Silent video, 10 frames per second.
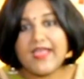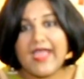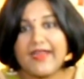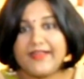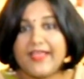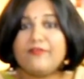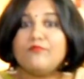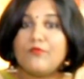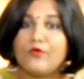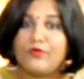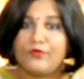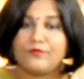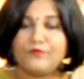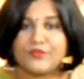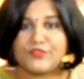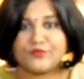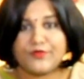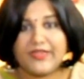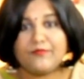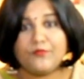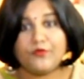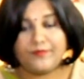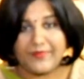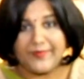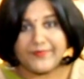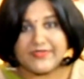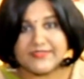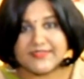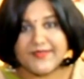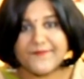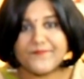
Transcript: and they have more room for storing more papers.